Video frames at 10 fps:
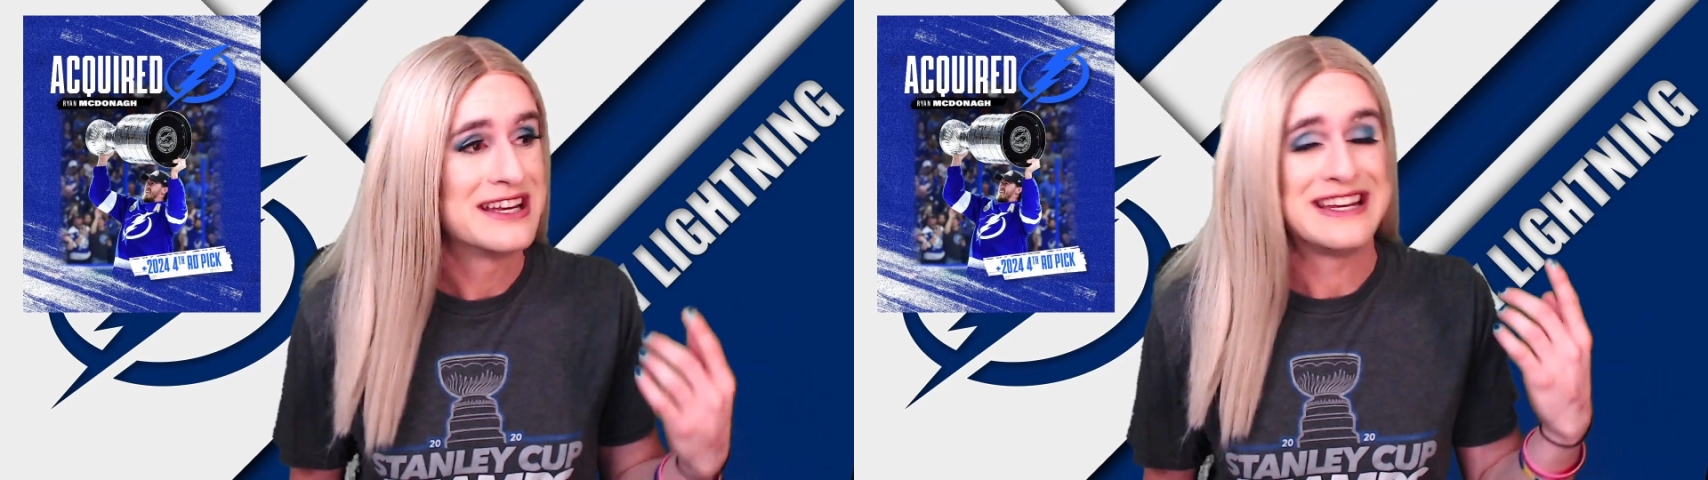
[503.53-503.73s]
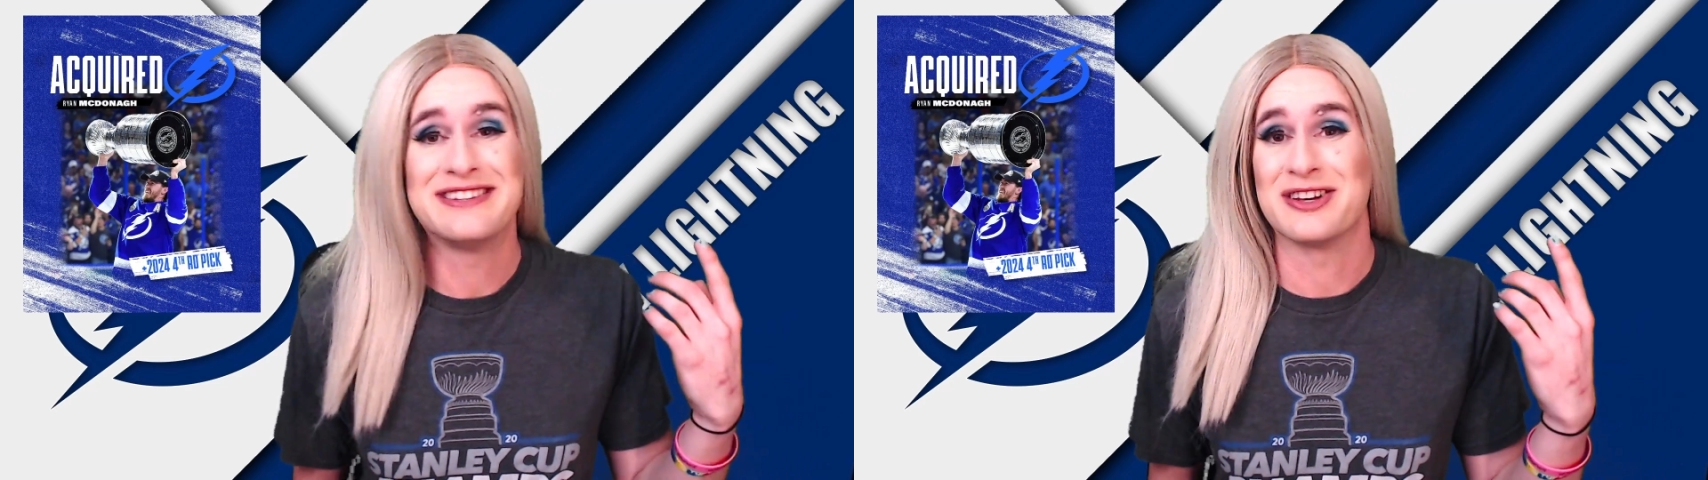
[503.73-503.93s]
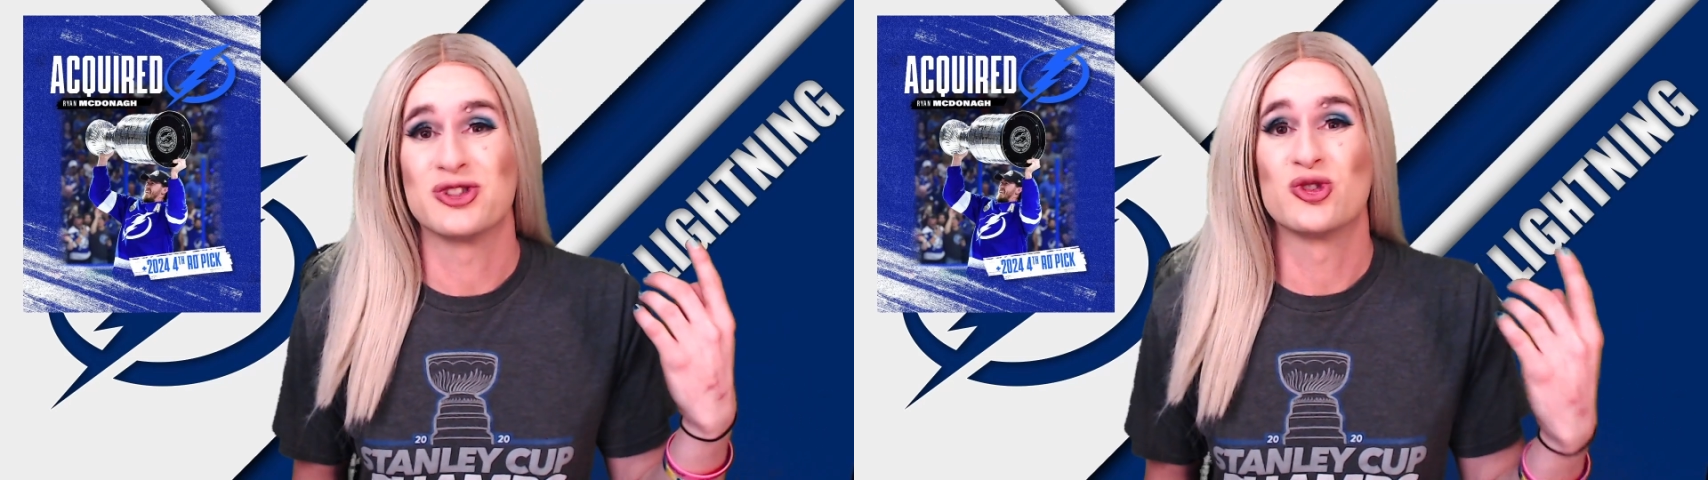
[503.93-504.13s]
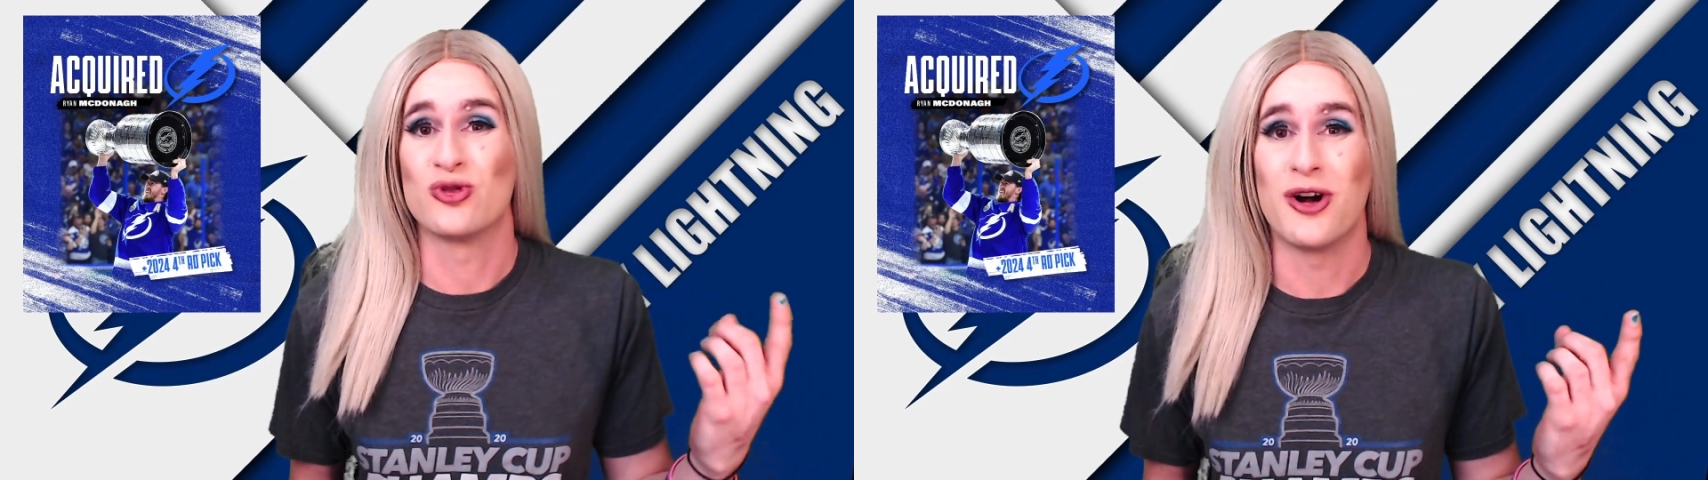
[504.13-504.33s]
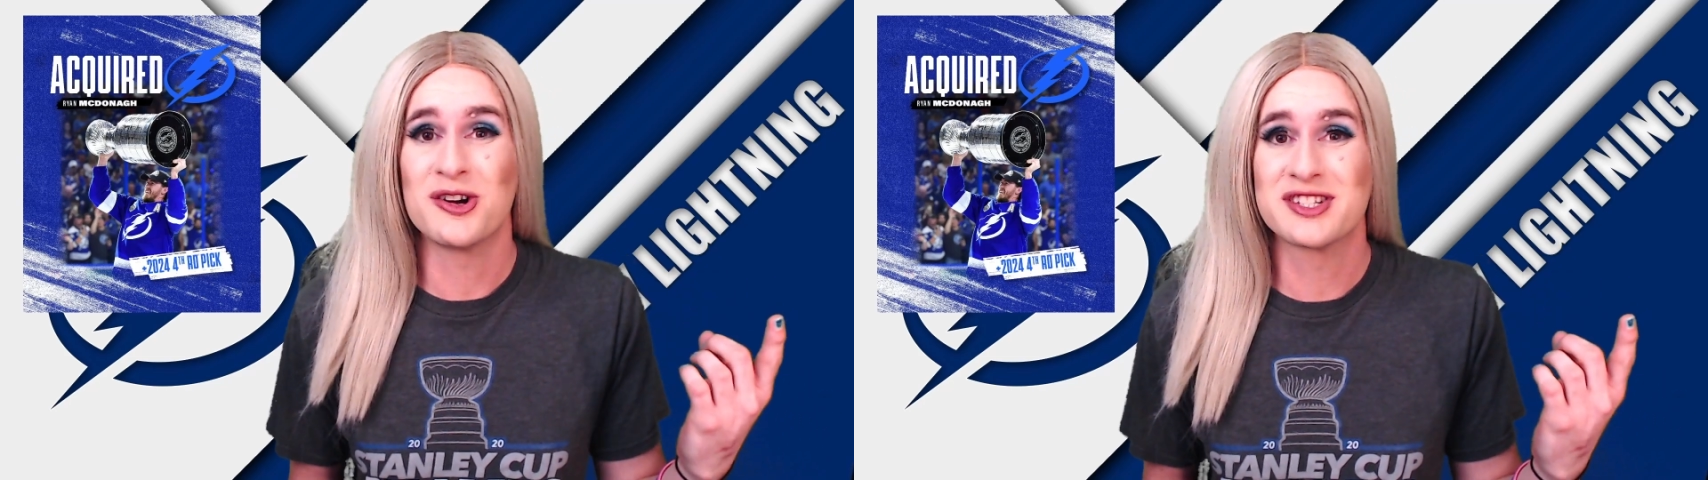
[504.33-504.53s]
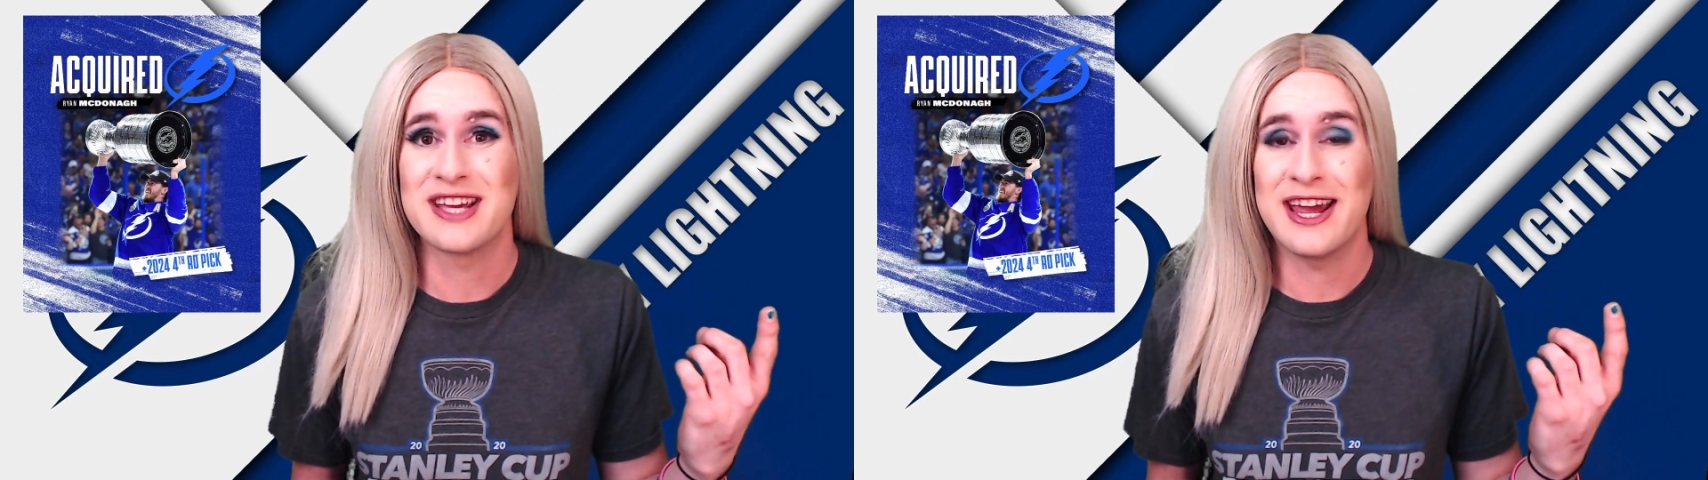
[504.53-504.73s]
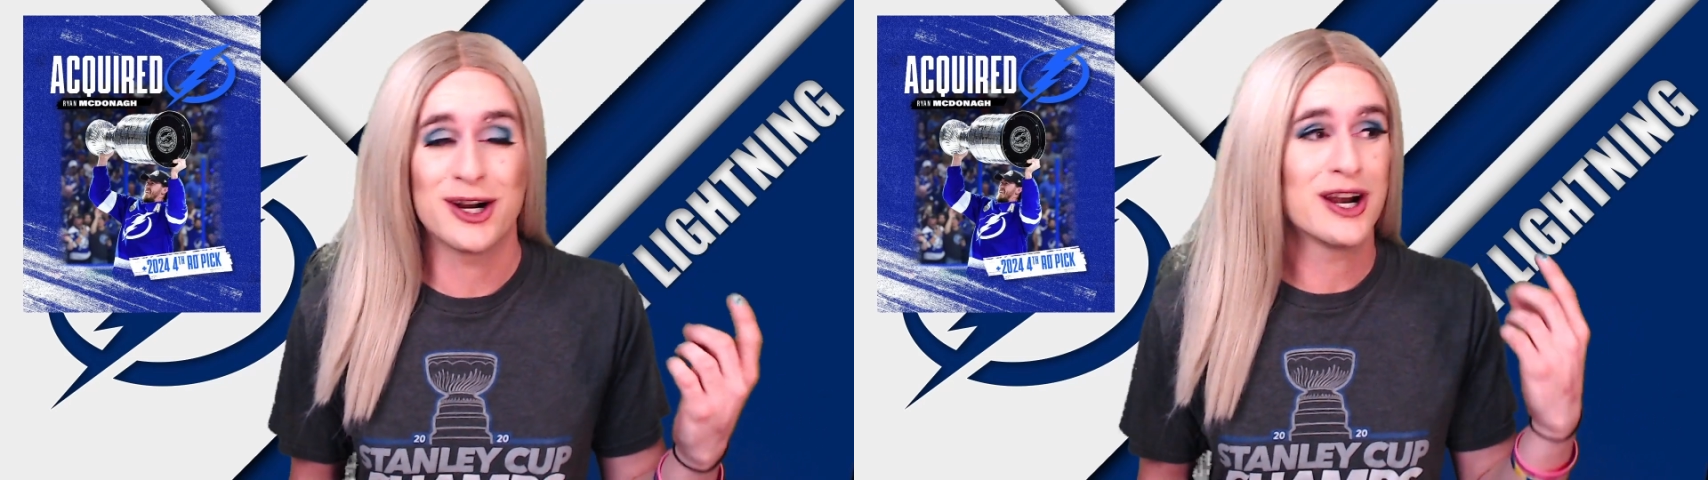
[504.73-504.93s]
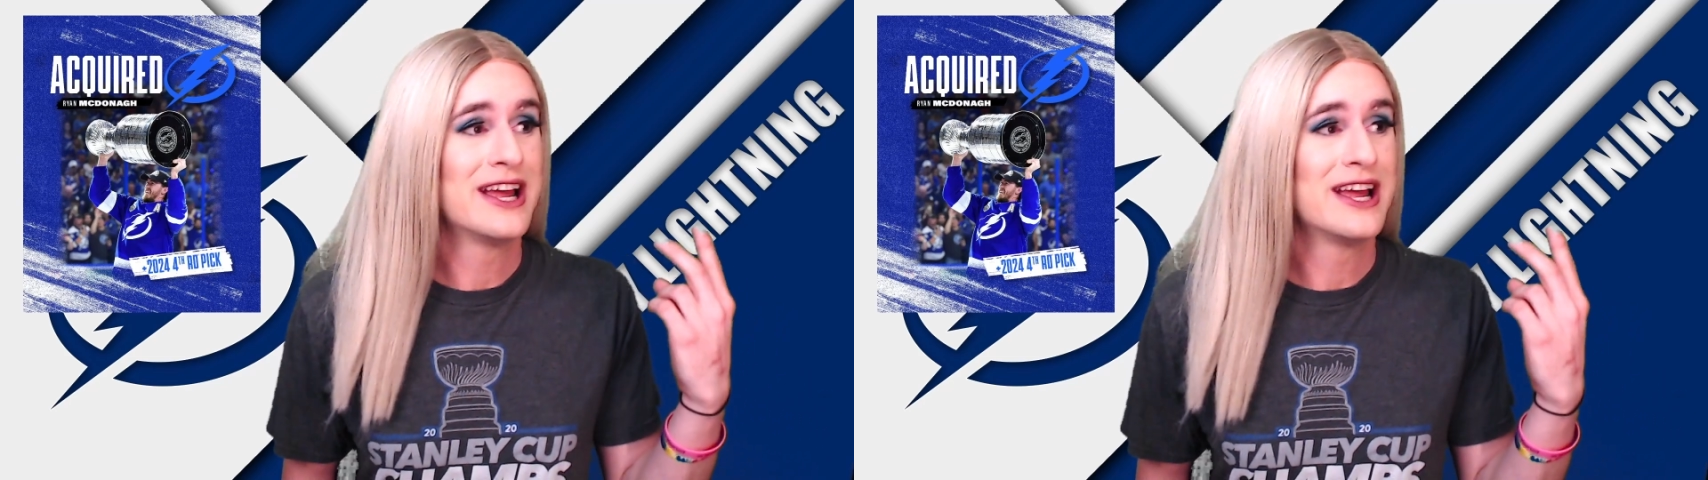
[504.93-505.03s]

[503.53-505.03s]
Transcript: He's a strong skater,